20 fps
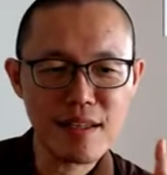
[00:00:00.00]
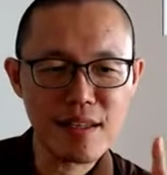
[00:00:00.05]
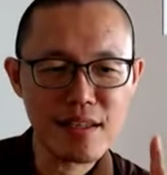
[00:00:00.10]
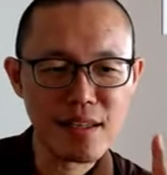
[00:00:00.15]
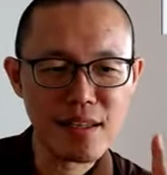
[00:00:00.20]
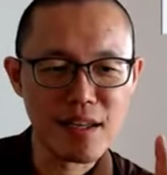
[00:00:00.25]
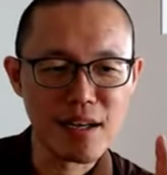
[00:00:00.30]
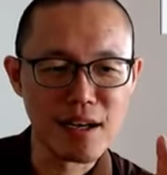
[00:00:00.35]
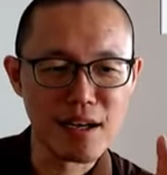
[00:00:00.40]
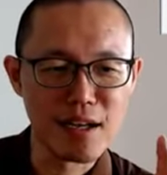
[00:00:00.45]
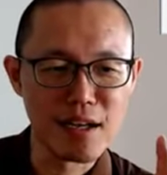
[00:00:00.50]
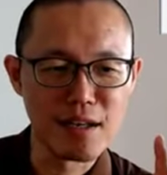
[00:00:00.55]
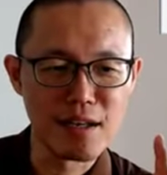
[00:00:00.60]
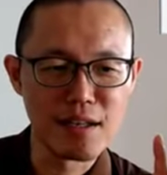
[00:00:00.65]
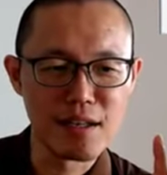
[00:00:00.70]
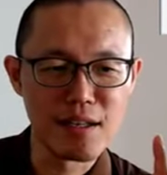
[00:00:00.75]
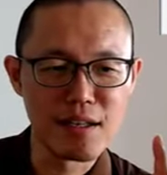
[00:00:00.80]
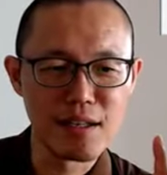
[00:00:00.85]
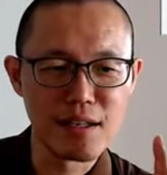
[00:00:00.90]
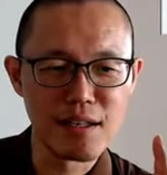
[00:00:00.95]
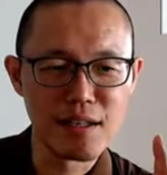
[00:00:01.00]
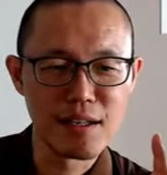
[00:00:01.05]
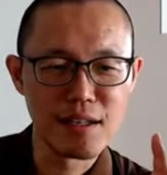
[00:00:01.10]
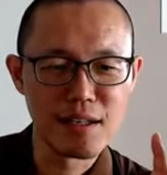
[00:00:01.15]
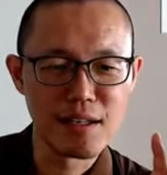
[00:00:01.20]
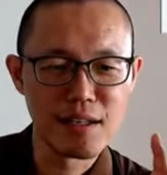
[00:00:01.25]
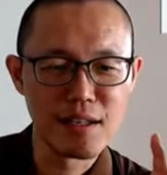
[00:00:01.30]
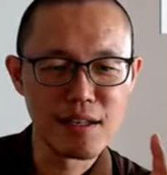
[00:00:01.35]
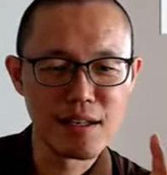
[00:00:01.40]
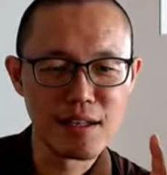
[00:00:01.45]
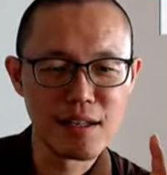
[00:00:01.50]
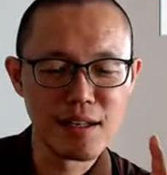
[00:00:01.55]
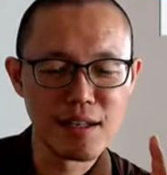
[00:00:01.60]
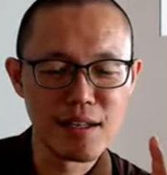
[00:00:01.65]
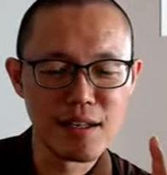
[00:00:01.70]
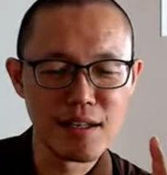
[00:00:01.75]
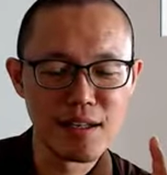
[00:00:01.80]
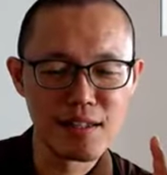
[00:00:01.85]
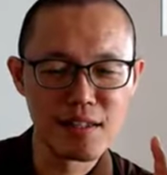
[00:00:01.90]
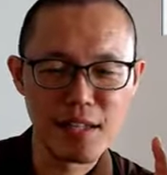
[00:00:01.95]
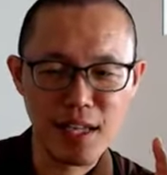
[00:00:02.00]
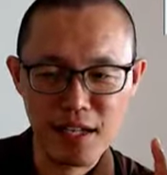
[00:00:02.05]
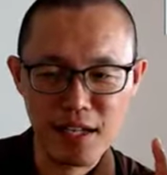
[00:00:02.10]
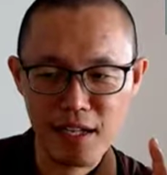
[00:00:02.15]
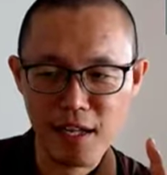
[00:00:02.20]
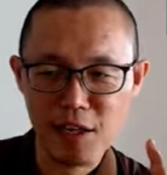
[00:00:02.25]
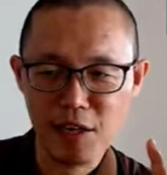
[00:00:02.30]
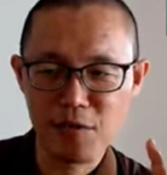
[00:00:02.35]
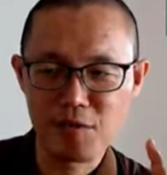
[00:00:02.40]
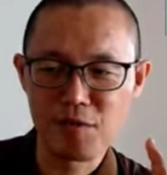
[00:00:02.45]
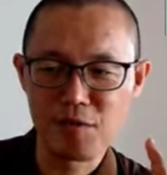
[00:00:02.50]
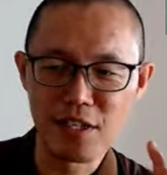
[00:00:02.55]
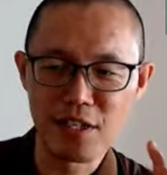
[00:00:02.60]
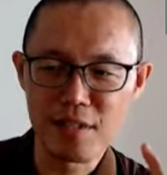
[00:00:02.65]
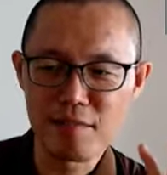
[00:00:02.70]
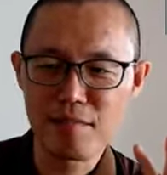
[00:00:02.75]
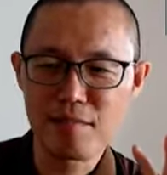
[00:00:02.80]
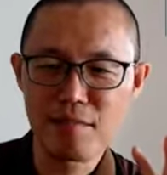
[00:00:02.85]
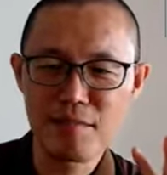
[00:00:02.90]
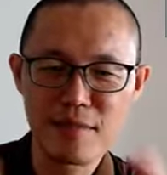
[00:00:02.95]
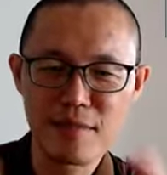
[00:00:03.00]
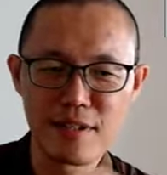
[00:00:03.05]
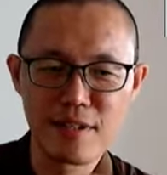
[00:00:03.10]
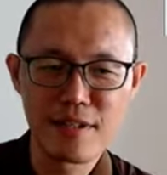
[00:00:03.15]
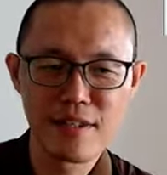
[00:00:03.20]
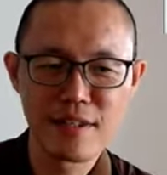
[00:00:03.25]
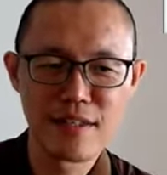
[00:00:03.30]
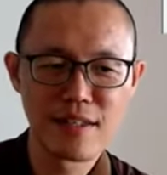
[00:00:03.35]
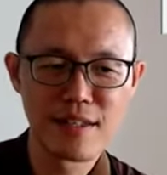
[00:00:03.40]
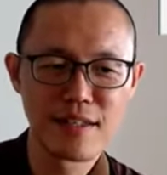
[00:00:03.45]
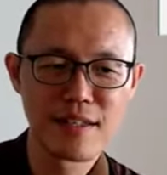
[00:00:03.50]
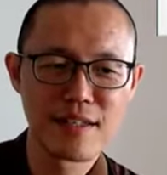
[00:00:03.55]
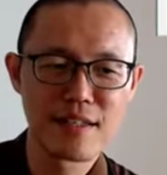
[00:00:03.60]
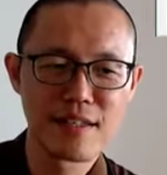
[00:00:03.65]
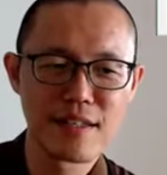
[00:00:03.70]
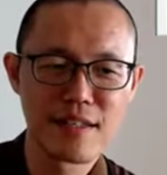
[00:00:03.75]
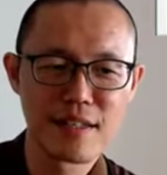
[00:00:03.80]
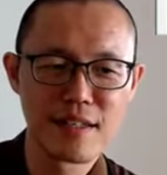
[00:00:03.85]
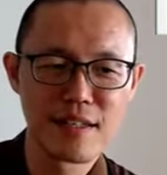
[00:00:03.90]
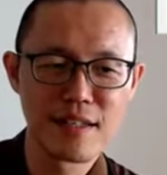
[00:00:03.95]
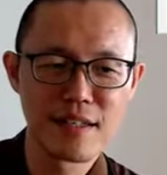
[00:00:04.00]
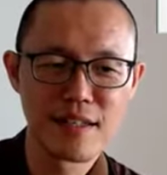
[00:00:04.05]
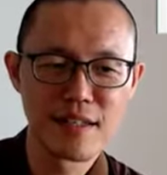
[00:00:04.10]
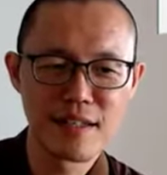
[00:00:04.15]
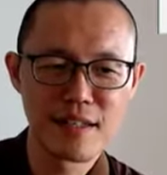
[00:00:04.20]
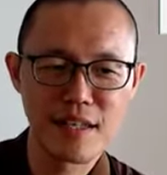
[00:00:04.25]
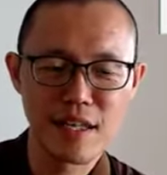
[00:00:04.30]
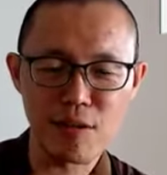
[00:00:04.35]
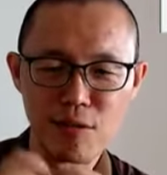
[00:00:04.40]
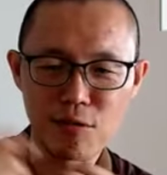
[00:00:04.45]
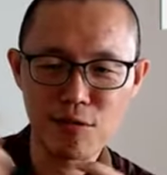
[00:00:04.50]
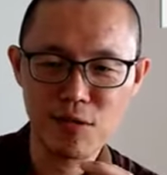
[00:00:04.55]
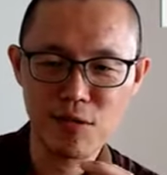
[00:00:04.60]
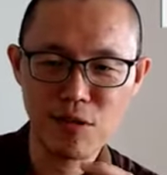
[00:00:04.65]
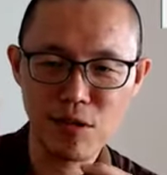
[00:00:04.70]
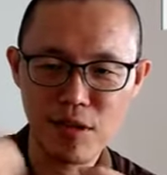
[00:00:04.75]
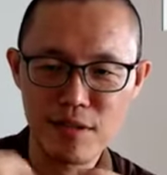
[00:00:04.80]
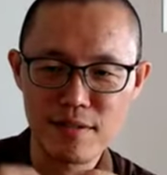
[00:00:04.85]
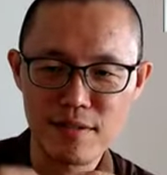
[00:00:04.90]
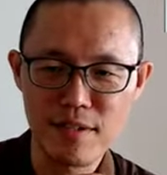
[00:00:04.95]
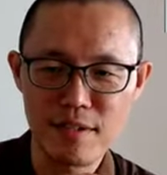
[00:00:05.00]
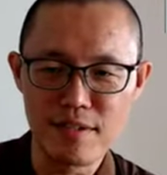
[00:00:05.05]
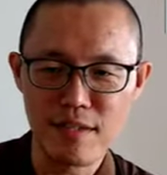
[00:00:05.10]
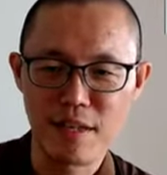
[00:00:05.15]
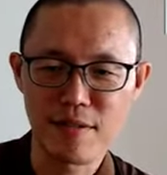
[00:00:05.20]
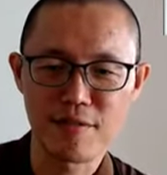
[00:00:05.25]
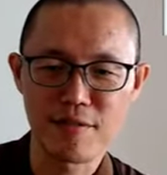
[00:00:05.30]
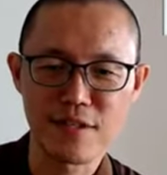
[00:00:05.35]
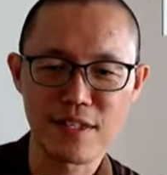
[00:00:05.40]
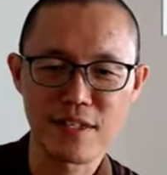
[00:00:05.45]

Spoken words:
that kind of freedom can also cause us suffering